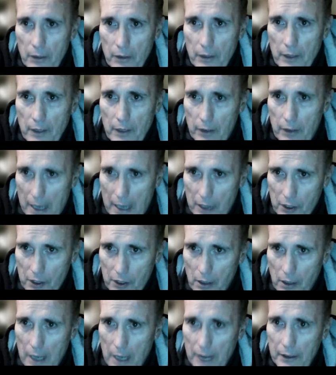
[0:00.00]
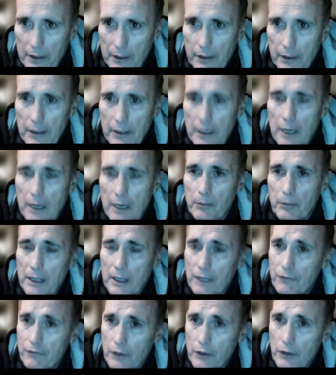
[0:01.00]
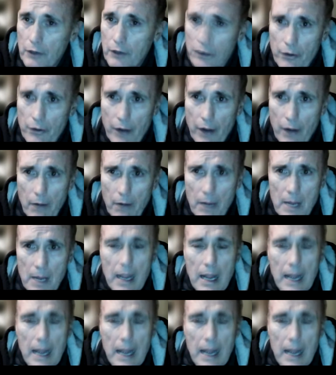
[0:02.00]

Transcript: the International Hockey League, and I played for a year there.